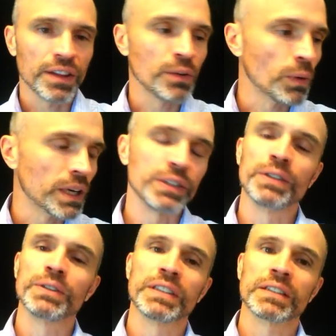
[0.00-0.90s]
The one you
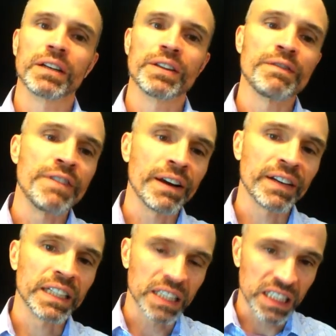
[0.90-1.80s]
use is called the
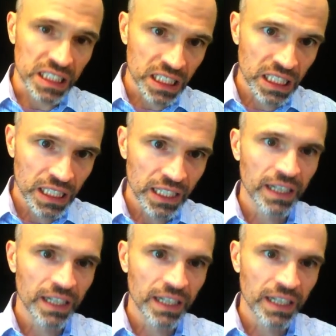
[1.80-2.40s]
variant.